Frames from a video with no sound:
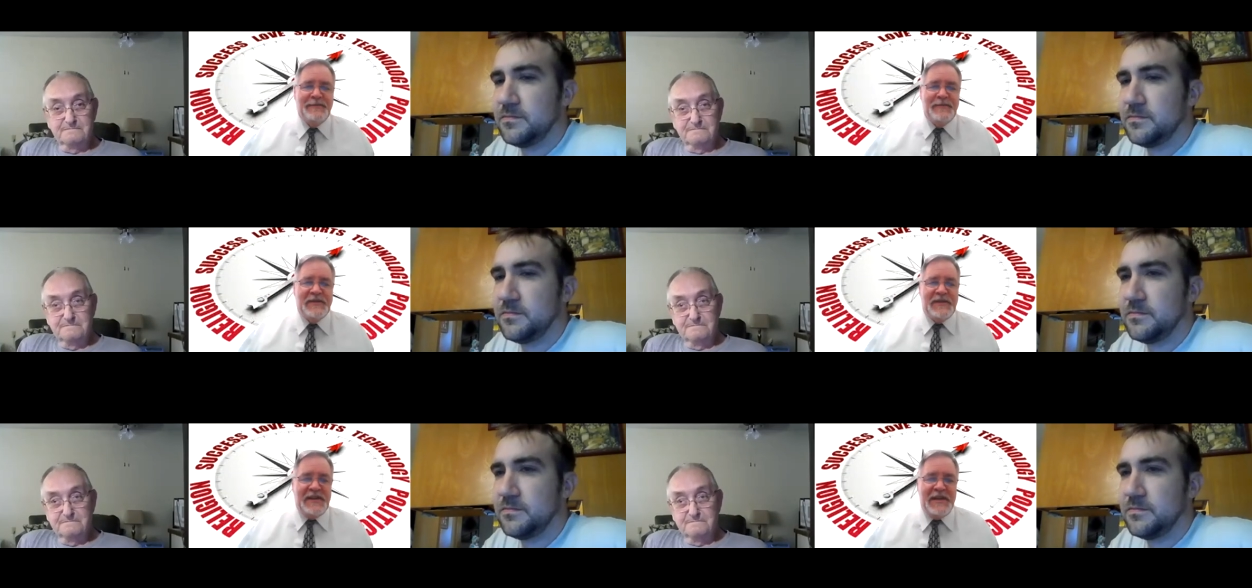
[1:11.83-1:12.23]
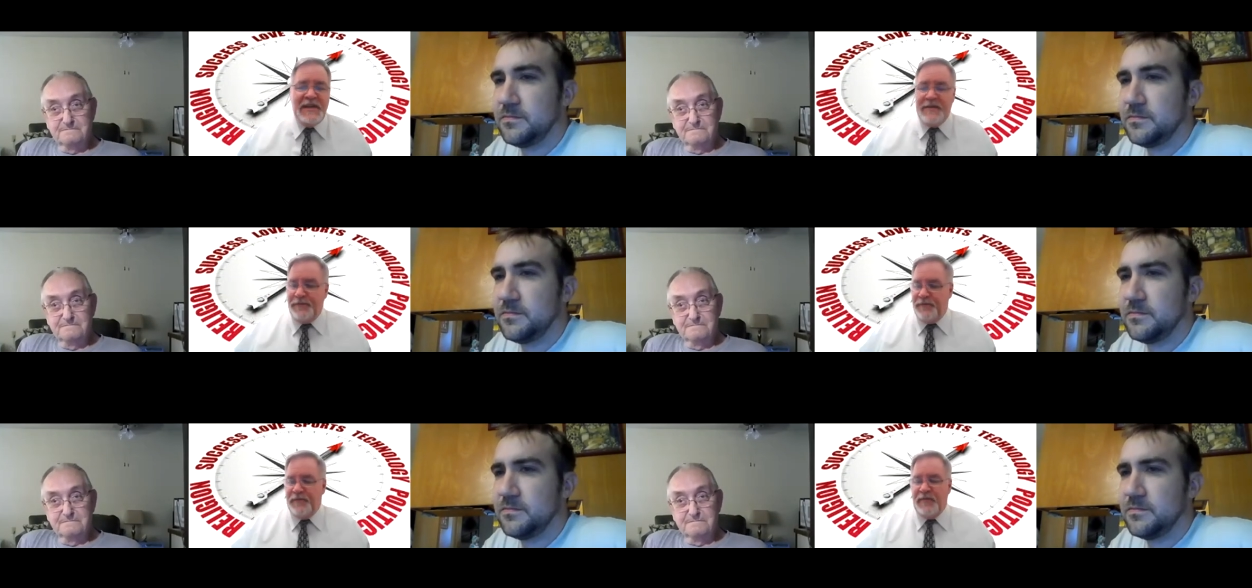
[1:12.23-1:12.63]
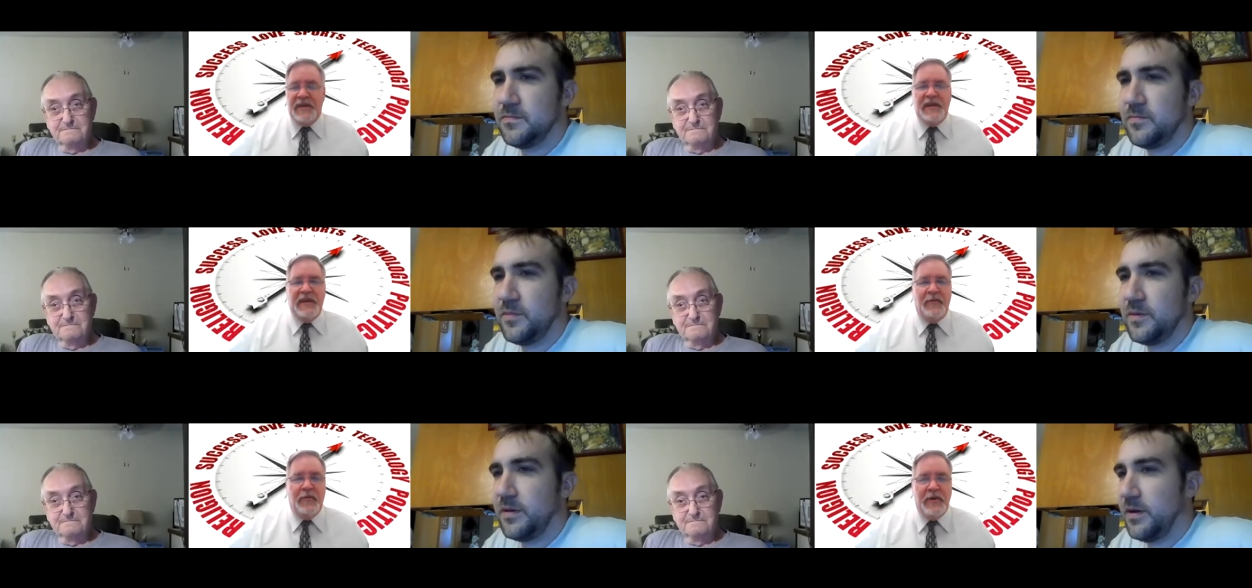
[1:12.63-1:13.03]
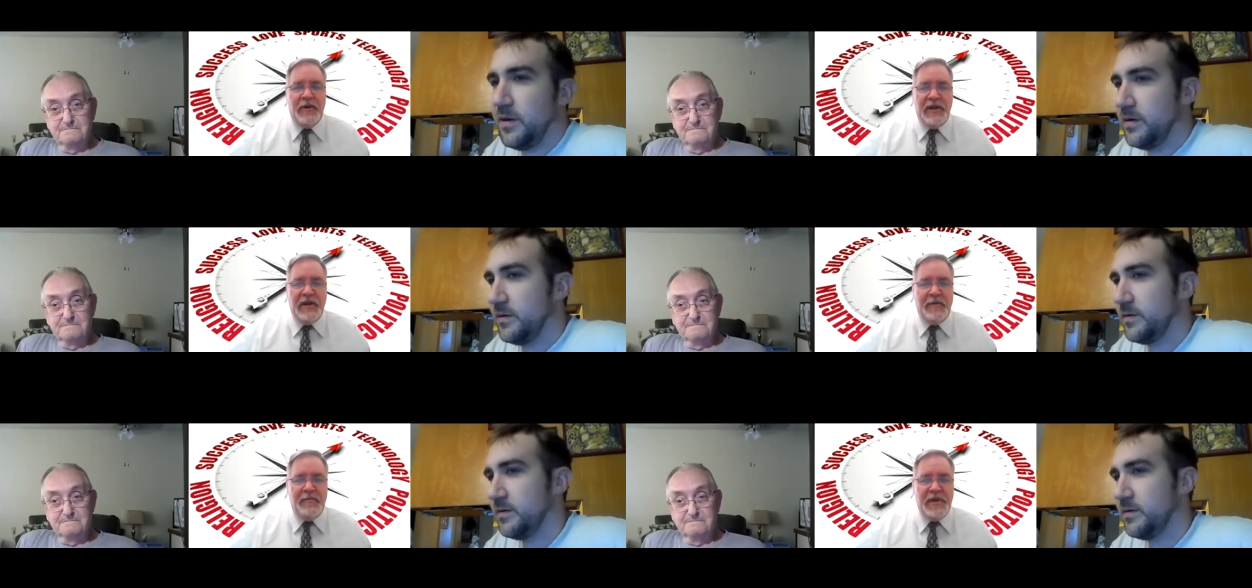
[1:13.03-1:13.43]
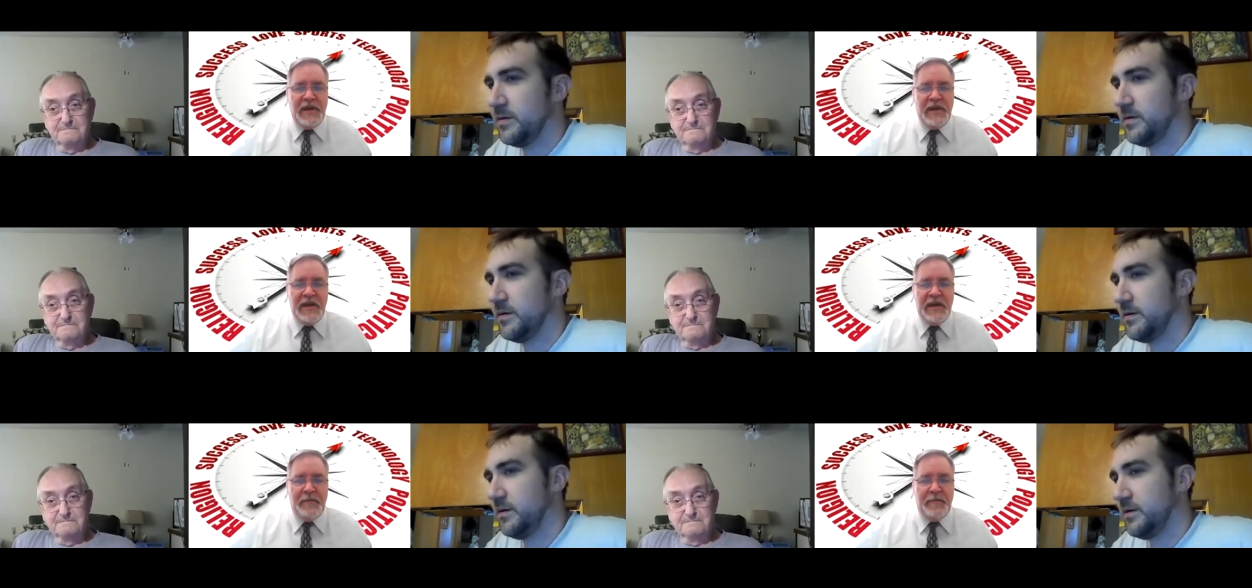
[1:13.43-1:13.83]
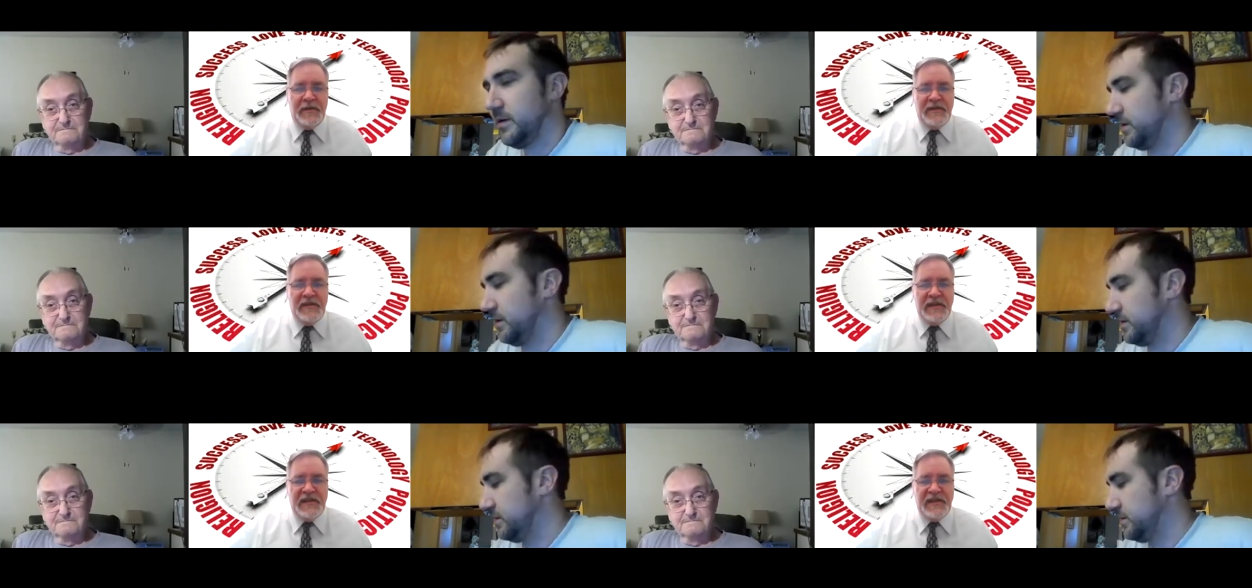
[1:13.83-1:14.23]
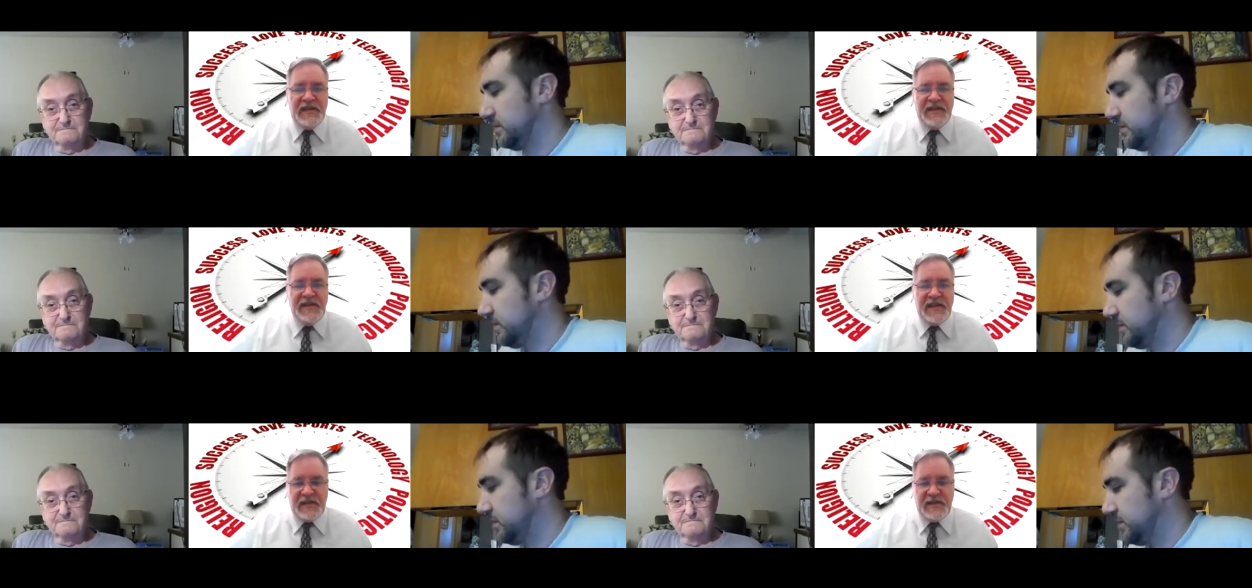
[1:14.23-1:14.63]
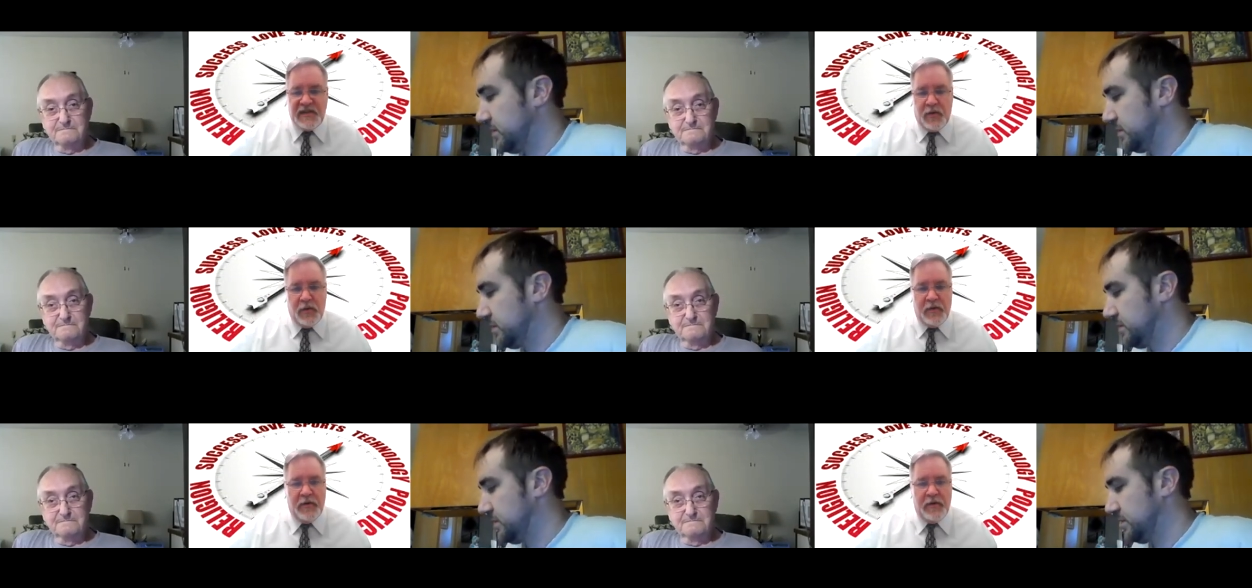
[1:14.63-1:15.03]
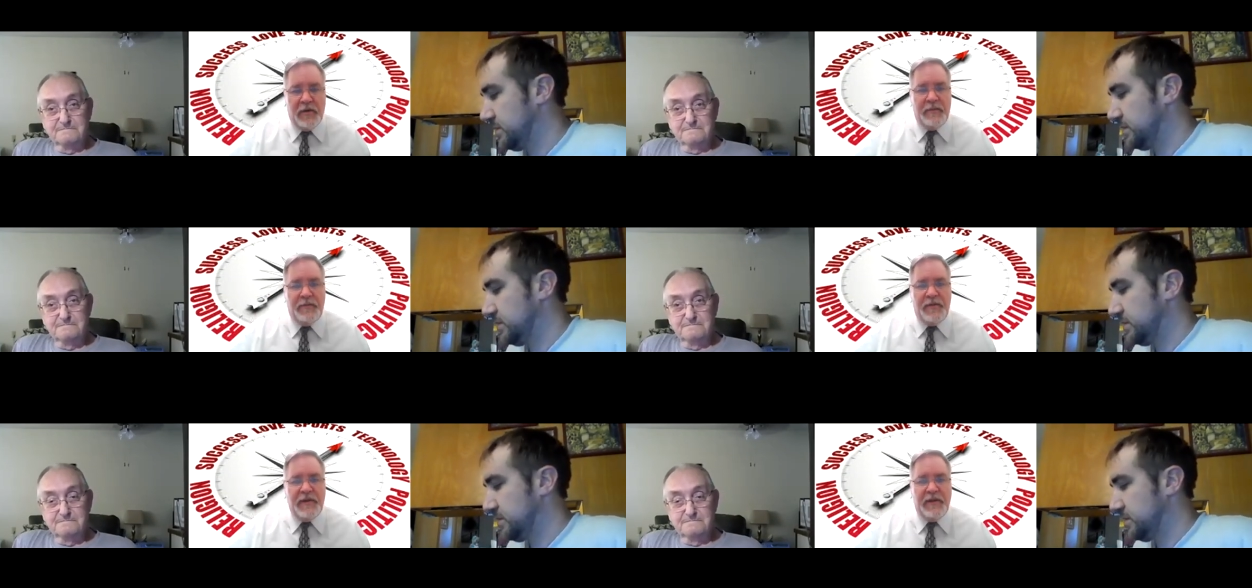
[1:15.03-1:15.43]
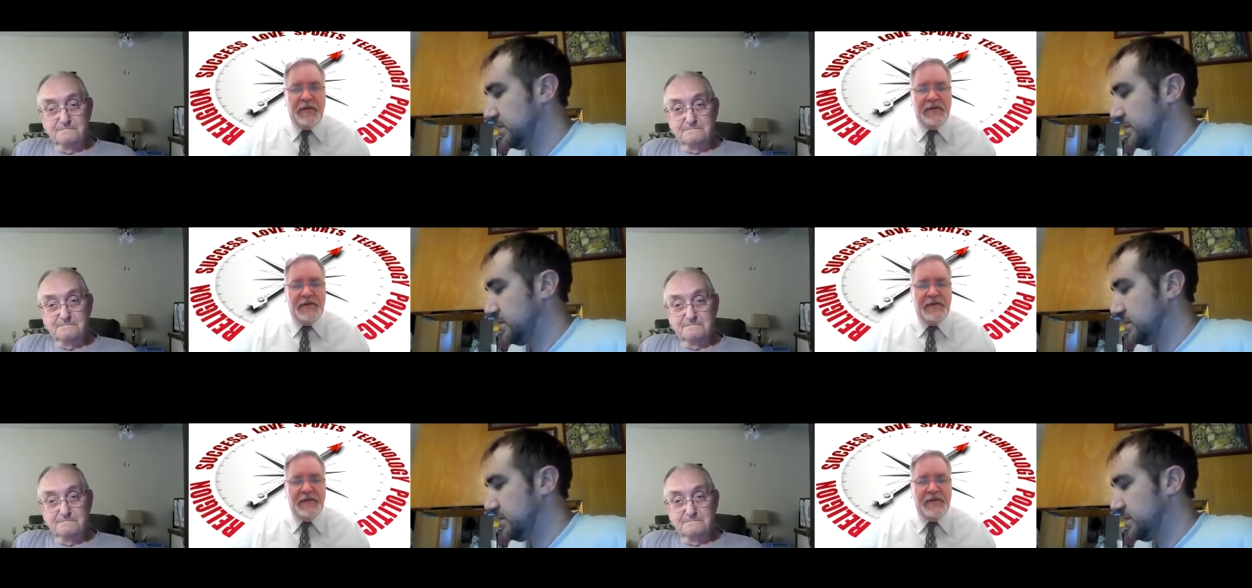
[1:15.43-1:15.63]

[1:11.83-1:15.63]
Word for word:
Speaker 1: See? And we're going to be up at the success corner up there.